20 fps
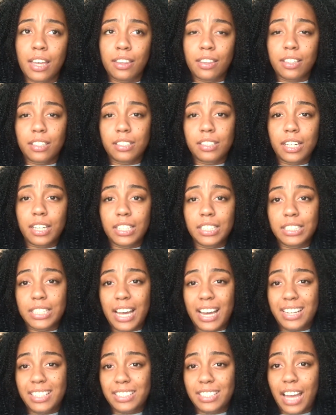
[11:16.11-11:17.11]
the sun is
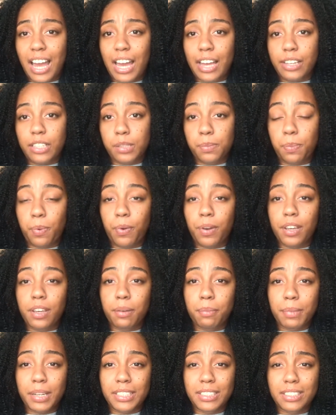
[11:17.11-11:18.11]
at its highest point,
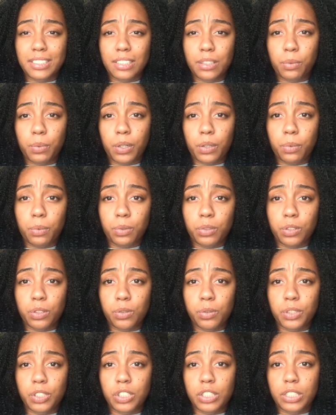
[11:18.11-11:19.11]
and basically what it will
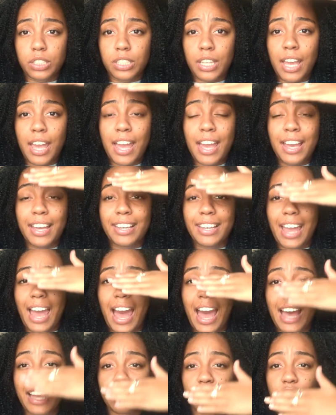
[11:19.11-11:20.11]
do is just
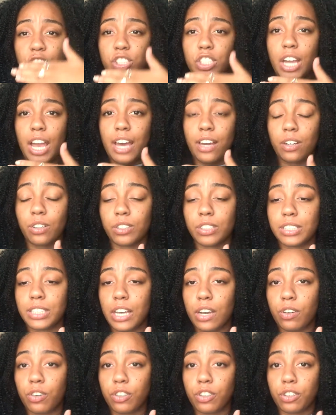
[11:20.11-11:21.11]
cast shadows
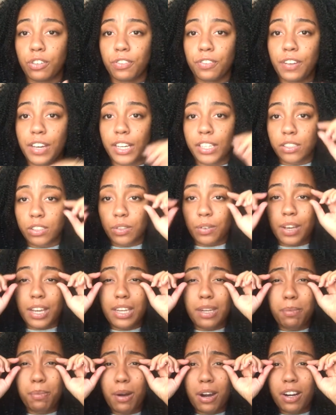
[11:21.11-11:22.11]
down on your face. So
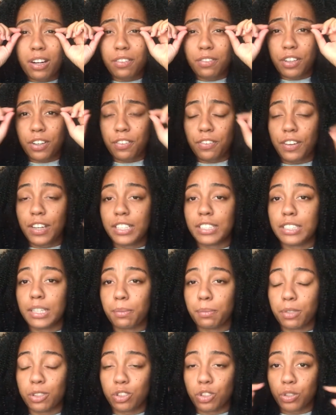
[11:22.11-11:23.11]
any part of your face
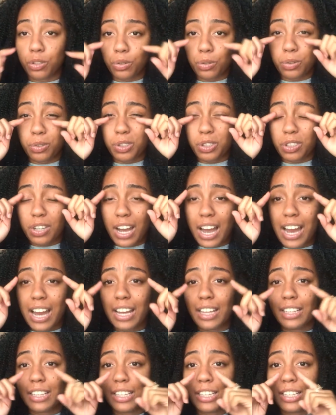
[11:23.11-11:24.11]
that protrudes, your
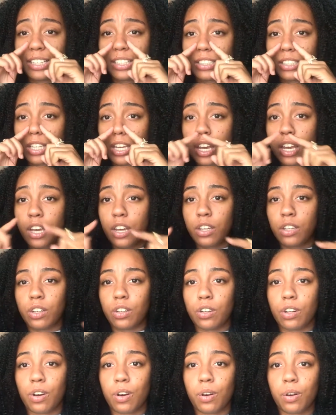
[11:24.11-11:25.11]
eyelids, your
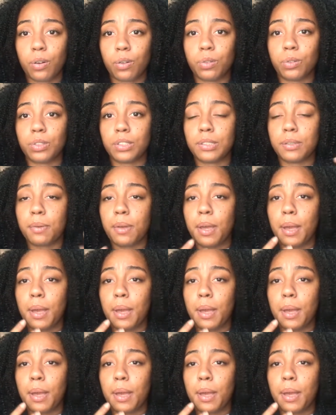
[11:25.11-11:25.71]
nose,